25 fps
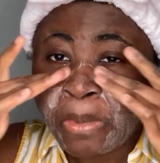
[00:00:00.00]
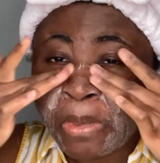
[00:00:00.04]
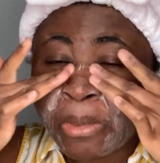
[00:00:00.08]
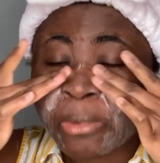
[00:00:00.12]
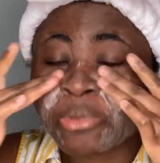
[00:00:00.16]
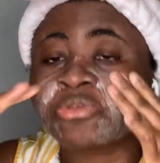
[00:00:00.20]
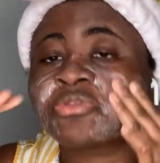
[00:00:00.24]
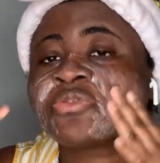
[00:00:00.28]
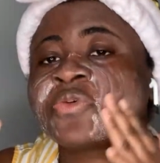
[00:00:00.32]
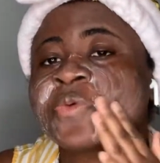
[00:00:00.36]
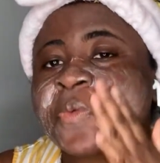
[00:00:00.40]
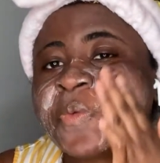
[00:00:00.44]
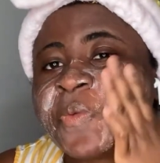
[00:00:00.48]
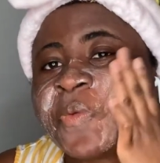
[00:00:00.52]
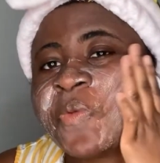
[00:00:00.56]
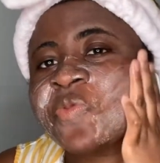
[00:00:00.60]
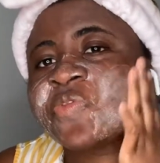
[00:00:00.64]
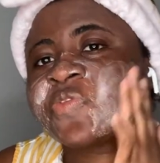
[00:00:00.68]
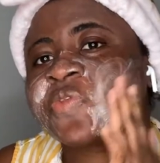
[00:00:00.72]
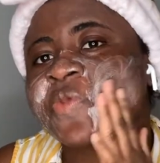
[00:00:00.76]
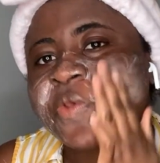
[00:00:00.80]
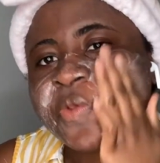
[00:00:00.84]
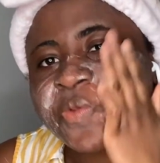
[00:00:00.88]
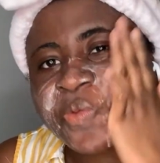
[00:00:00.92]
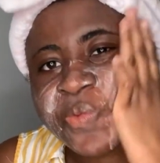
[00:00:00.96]
so
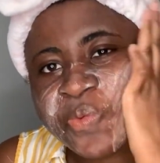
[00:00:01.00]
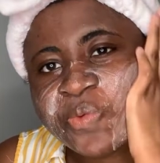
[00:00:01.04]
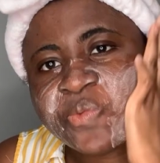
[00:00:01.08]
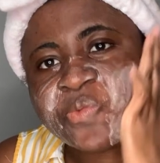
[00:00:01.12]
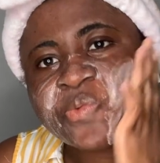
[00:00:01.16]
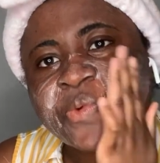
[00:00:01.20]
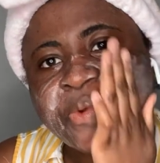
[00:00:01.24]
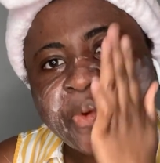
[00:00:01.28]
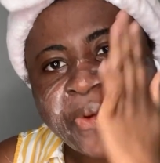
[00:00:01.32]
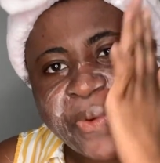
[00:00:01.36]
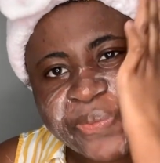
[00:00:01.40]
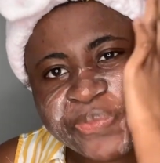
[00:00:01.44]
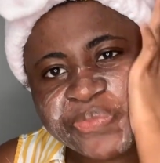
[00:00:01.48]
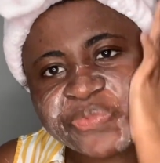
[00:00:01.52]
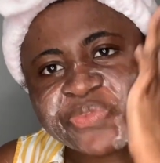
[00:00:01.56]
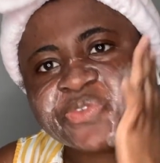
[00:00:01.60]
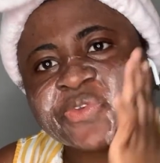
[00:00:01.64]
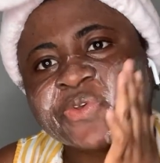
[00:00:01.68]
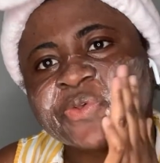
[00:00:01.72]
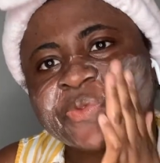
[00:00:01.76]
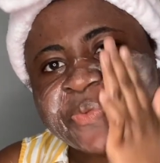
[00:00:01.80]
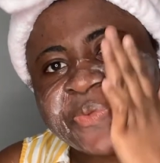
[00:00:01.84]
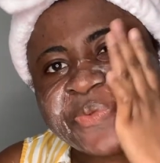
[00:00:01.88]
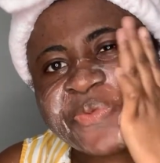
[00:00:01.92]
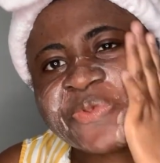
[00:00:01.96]
yourself, rub
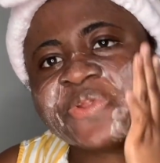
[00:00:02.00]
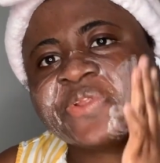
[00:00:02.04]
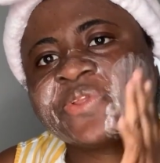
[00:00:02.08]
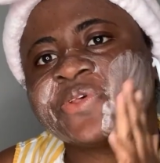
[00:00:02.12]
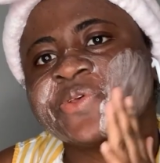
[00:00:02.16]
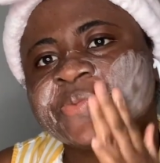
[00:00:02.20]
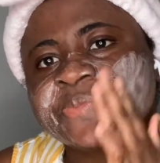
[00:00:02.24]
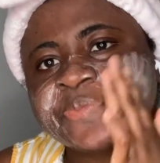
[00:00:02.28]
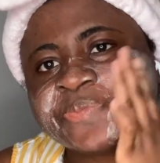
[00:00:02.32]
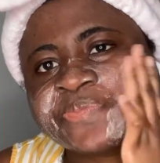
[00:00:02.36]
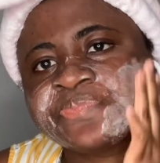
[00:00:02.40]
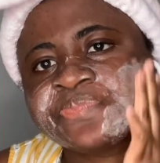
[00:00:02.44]
gently